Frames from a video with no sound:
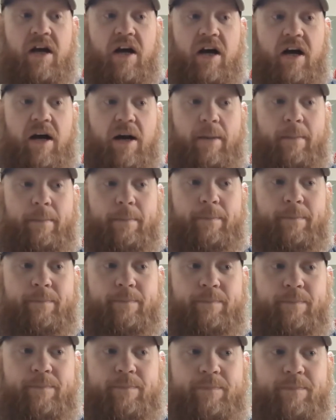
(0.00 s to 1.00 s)

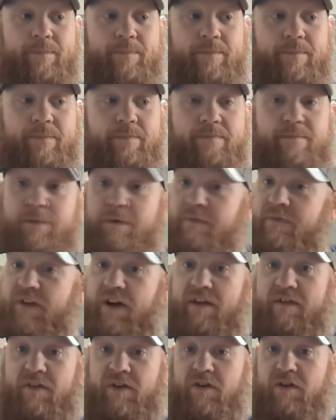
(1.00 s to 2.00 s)
But
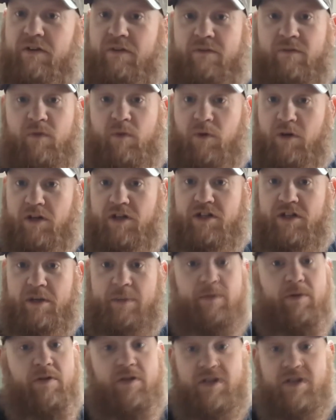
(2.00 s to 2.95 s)
540 shipped,